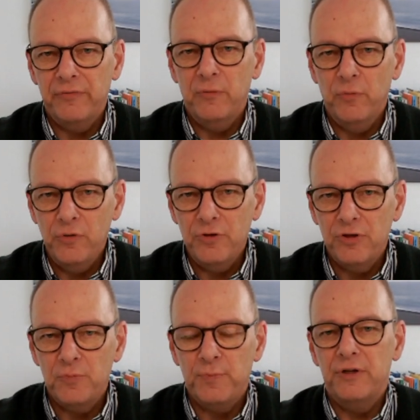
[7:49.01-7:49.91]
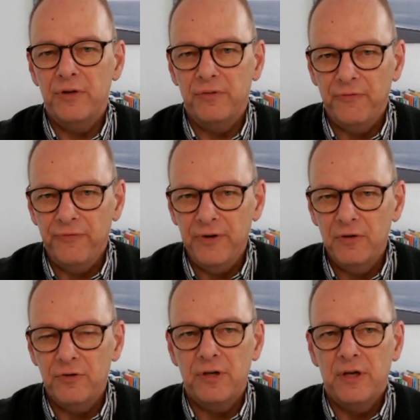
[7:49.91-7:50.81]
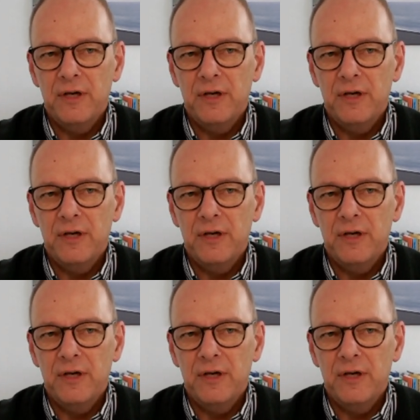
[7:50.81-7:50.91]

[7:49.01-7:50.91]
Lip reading: of the woods, the spirits of the fields.